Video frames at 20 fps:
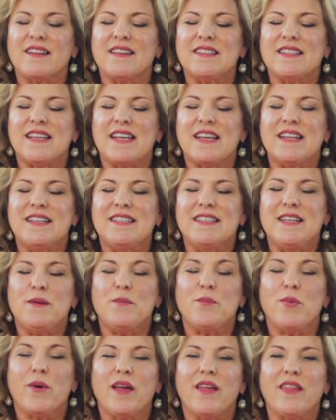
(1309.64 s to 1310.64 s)
Take a deep
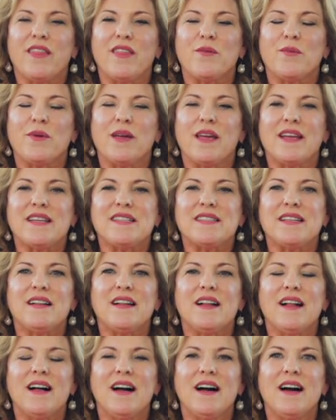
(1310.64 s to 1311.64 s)
breath and we exhale.
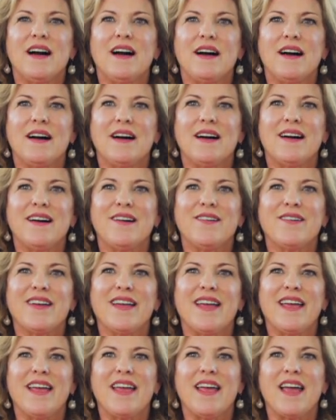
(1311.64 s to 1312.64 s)
Ah, oh,
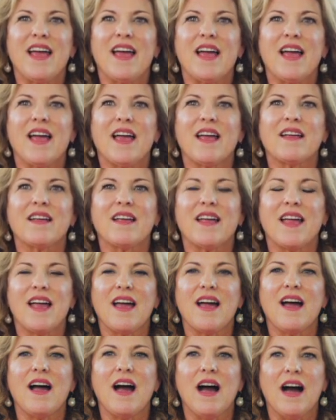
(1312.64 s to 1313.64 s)
okay.
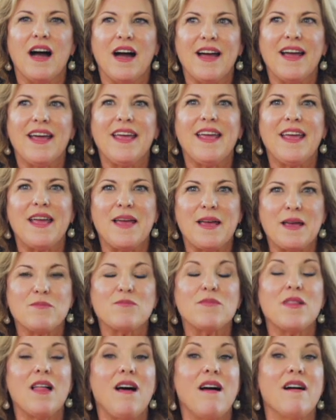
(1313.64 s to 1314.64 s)
I am
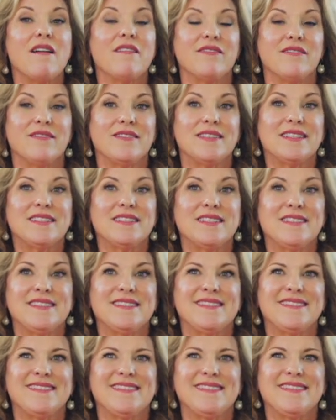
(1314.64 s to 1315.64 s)
love.
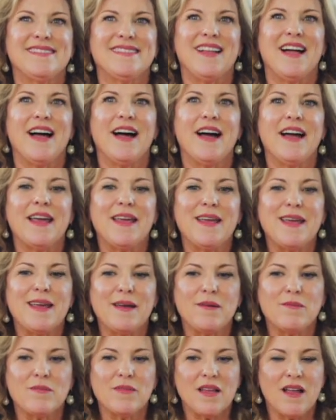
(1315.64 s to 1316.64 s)
I
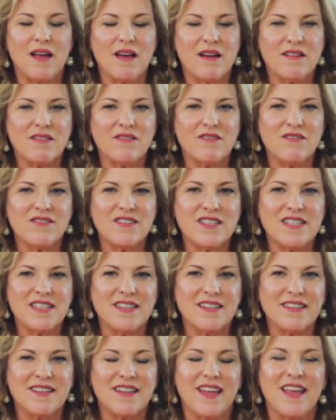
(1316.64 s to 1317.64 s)
am loved
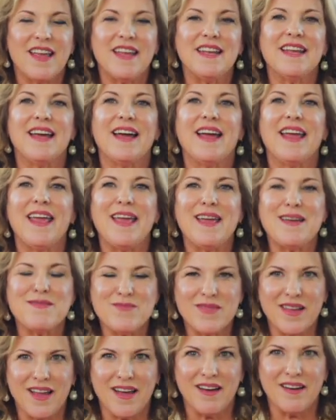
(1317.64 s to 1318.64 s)
and I am love.